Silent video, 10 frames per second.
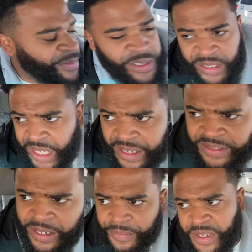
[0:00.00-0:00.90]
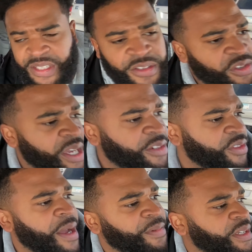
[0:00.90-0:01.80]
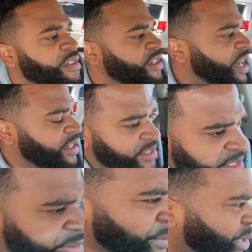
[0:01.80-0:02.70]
because last time they said you can't drop nothing, you gotta sit with